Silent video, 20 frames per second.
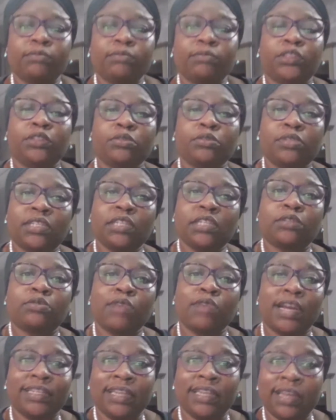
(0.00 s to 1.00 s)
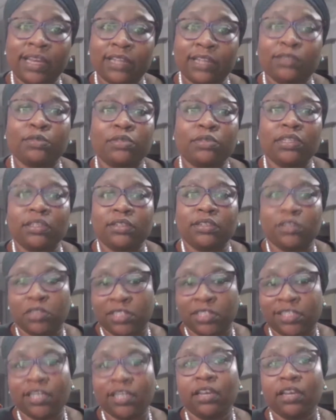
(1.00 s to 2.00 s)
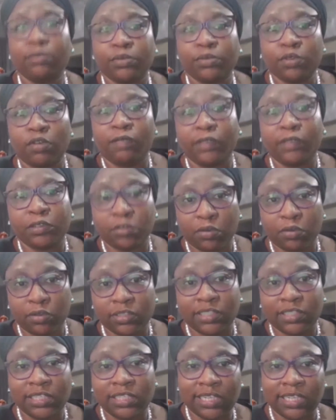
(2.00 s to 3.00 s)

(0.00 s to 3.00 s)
duty to adhere to the terms of the trust deed.